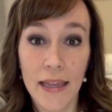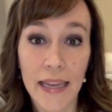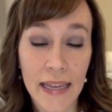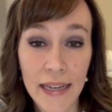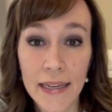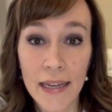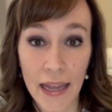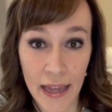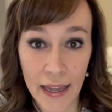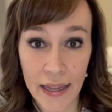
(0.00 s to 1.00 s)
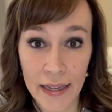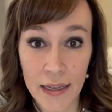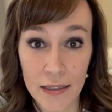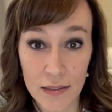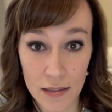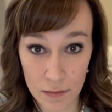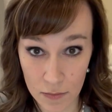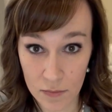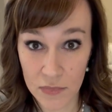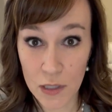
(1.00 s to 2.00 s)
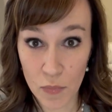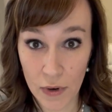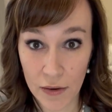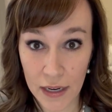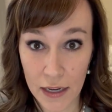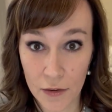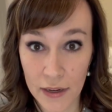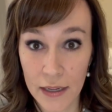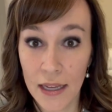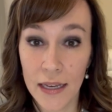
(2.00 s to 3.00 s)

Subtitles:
In a temporary hearing,